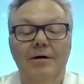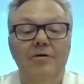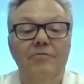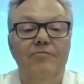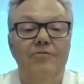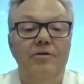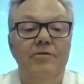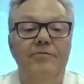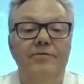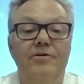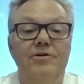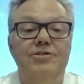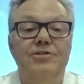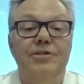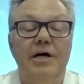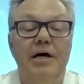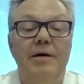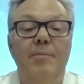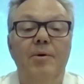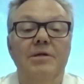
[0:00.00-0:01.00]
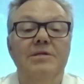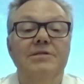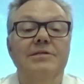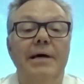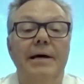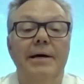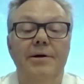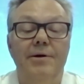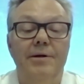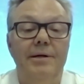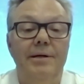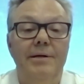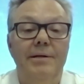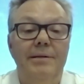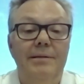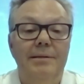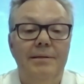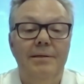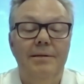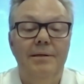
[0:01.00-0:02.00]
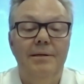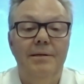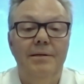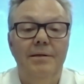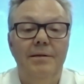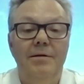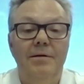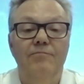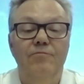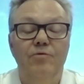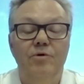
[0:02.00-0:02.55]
for the first time on Saturday, of